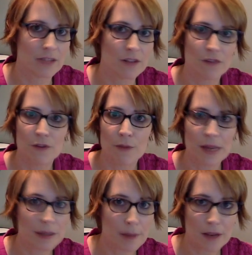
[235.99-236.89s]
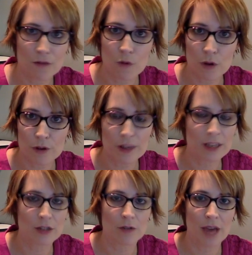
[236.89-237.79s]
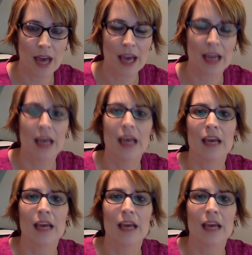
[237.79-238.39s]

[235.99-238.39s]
Even if you write them out of order, that's okay.